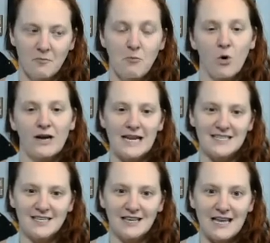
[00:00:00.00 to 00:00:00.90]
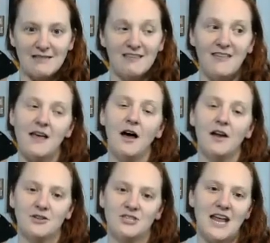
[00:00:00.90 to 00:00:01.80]
more easily than they
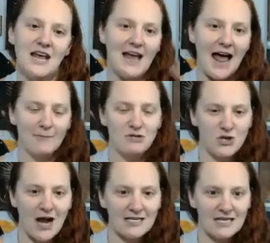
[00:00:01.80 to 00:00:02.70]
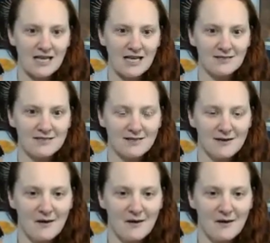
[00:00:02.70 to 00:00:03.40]
understand abstract things,